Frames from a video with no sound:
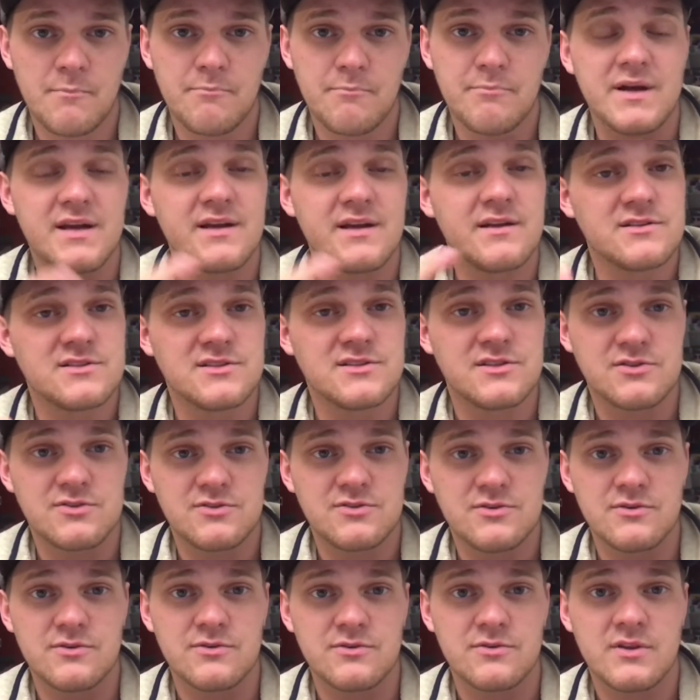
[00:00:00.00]
But here's the
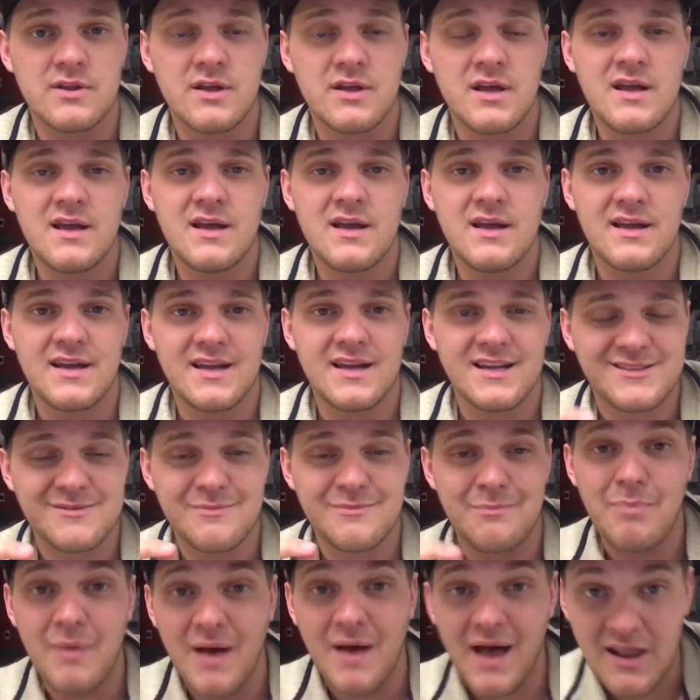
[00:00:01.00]
truth. It's
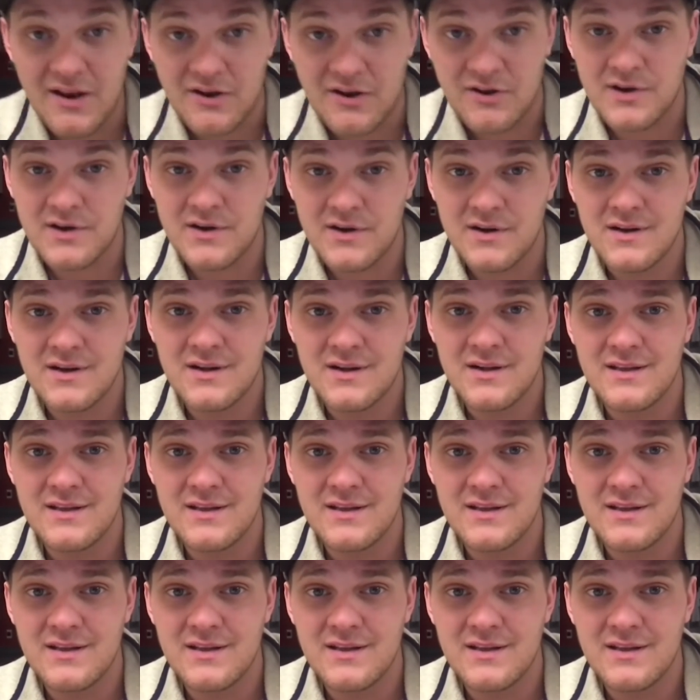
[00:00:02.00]
better